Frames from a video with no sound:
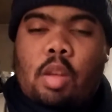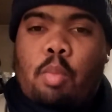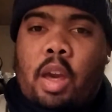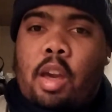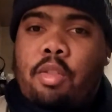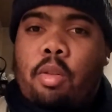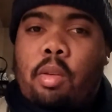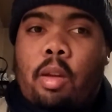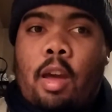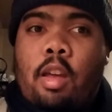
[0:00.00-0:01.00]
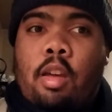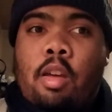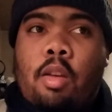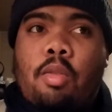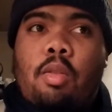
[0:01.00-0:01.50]
My answer to that
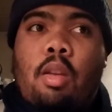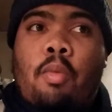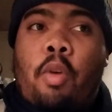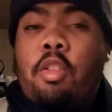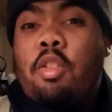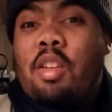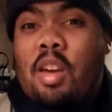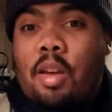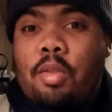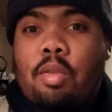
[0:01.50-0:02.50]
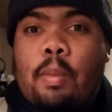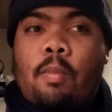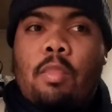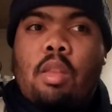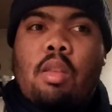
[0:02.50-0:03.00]
is unfortunately yes.
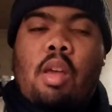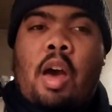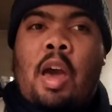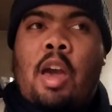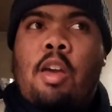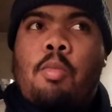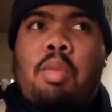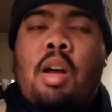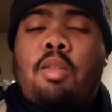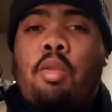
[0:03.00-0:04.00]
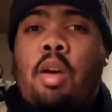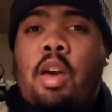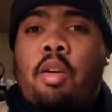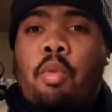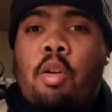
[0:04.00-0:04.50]
I belong to
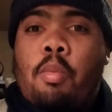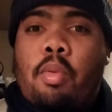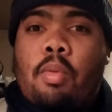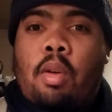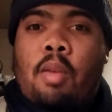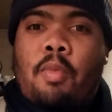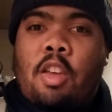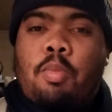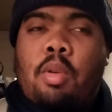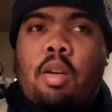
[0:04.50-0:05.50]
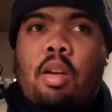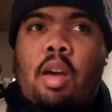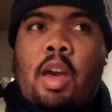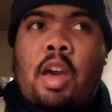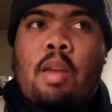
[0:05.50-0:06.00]
a group on Facebook,
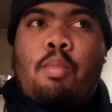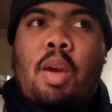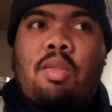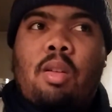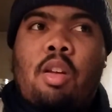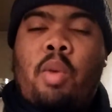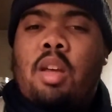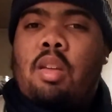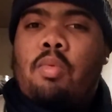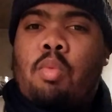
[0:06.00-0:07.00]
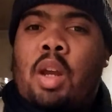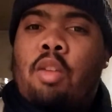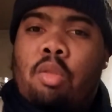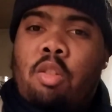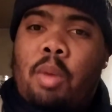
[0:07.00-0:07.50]
and basically when I
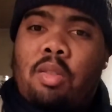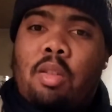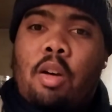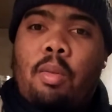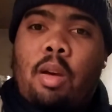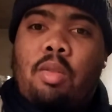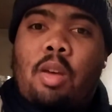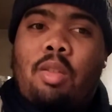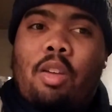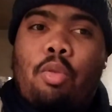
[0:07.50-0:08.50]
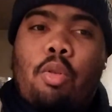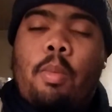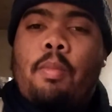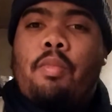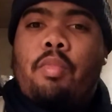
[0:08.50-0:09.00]
introduced myself as
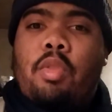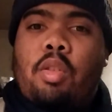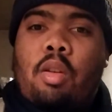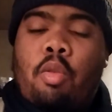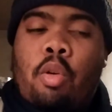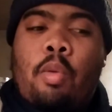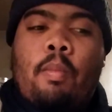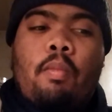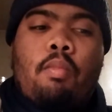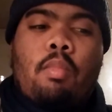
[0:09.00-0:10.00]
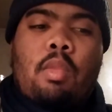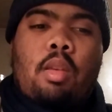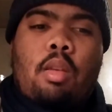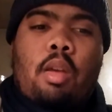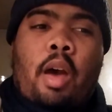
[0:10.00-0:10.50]
asexual to the group,
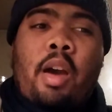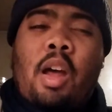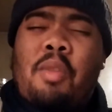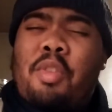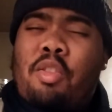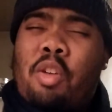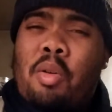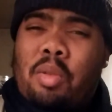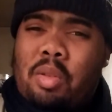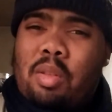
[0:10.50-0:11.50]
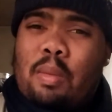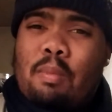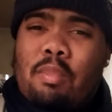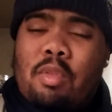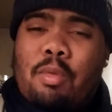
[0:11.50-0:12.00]
I got a few jokes
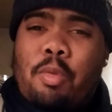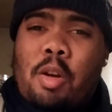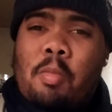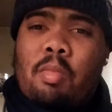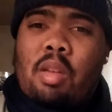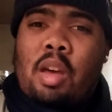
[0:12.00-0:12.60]
from